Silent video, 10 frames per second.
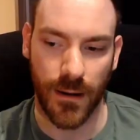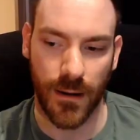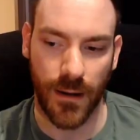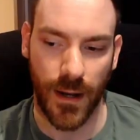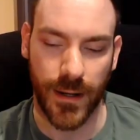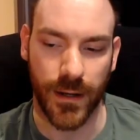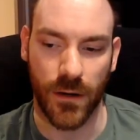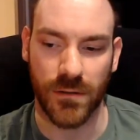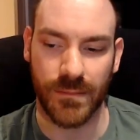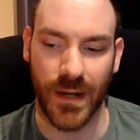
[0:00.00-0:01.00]
Elliot
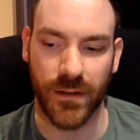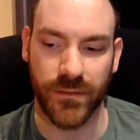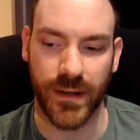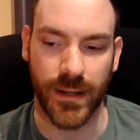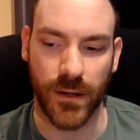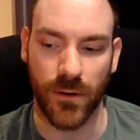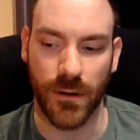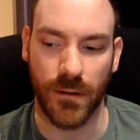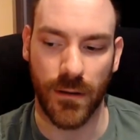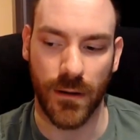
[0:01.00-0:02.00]
Hulse made a video
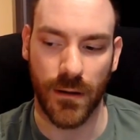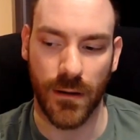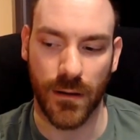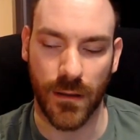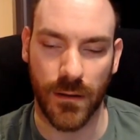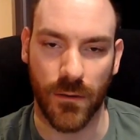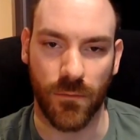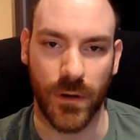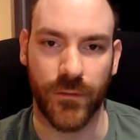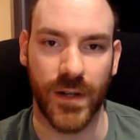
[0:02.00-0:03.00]

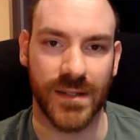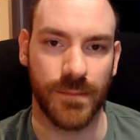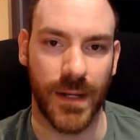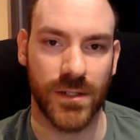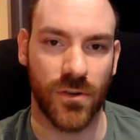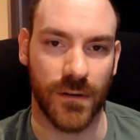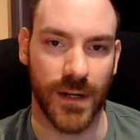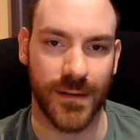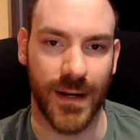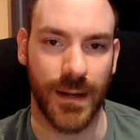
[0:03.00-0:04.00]
with his mentor at the
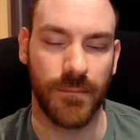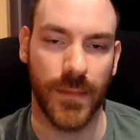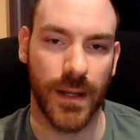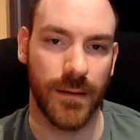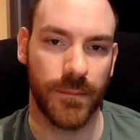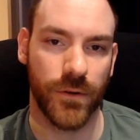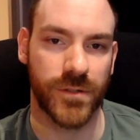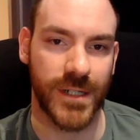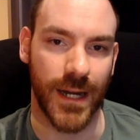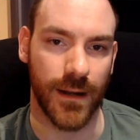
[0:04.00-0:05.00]
time, Paul
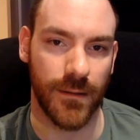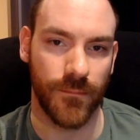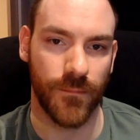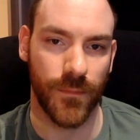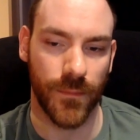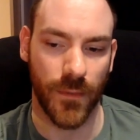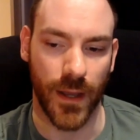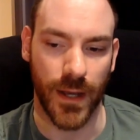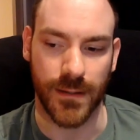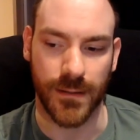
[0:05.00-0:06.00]
Chek,
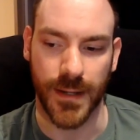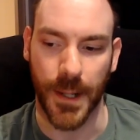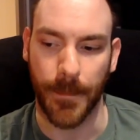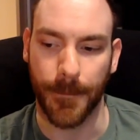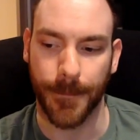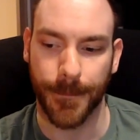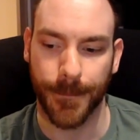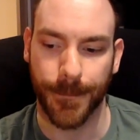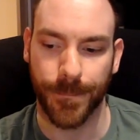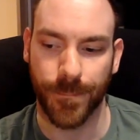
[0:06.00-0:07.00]
and um,
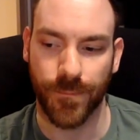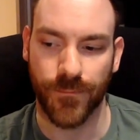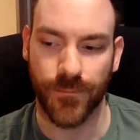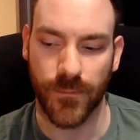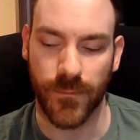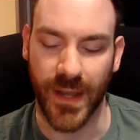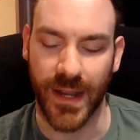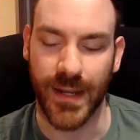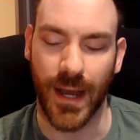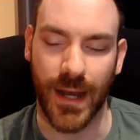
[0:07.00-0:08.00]
they
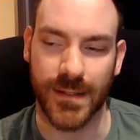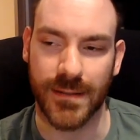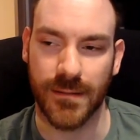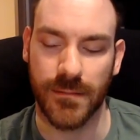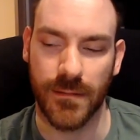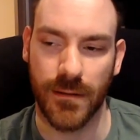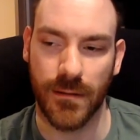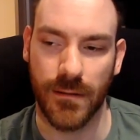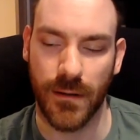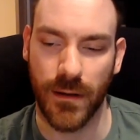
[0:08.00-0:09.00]
had
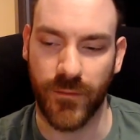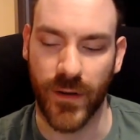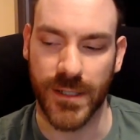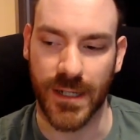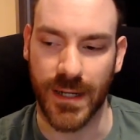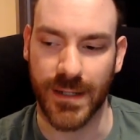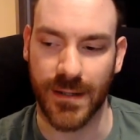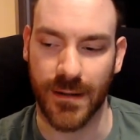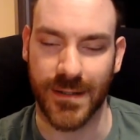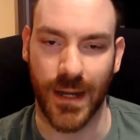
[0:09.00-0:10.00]
eventually it
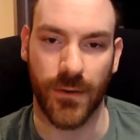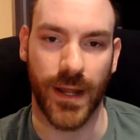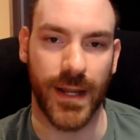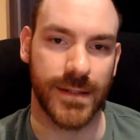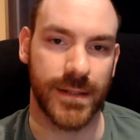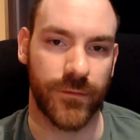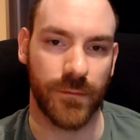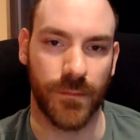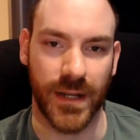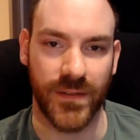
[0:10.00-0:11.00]
turns out they had different
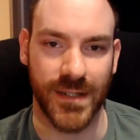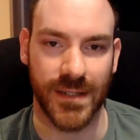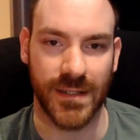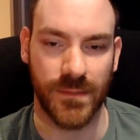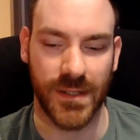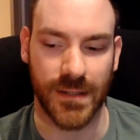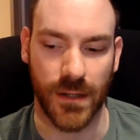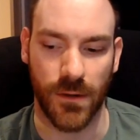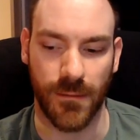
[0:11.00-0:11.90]
belief systems, so